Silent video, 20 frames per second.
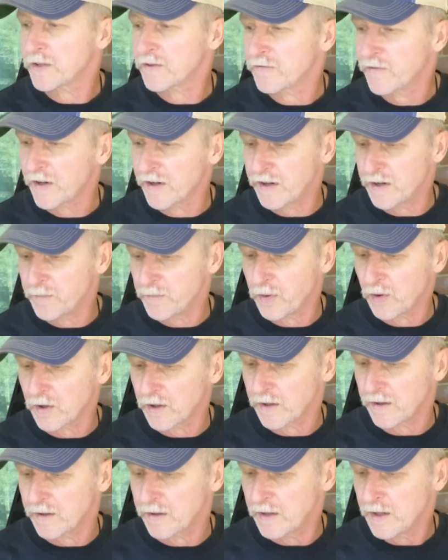it's very
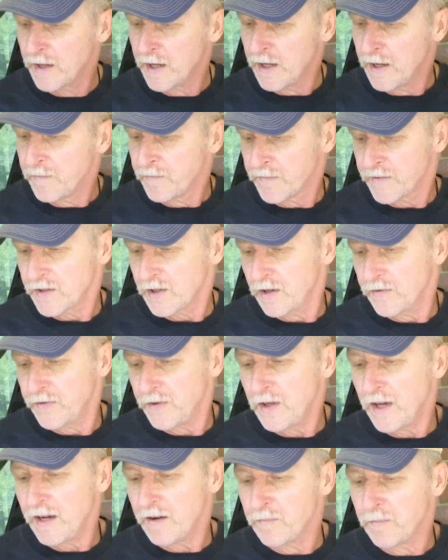important. So if
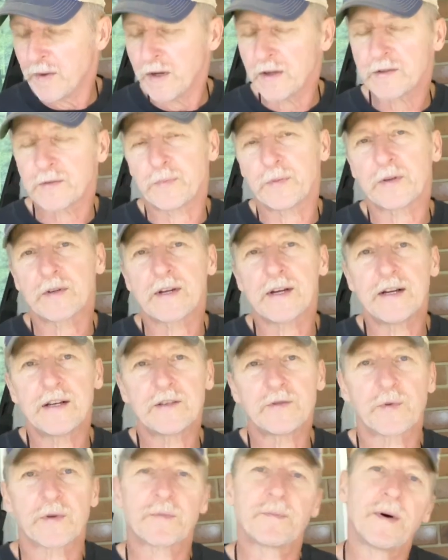you have multiple
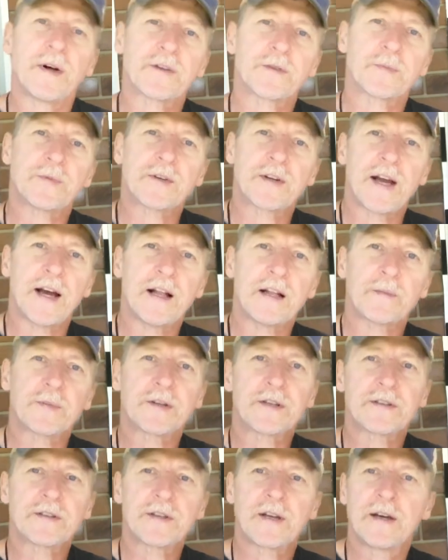guns with multiple
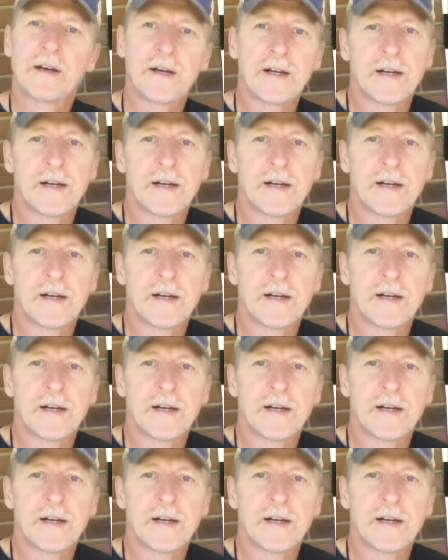calibers,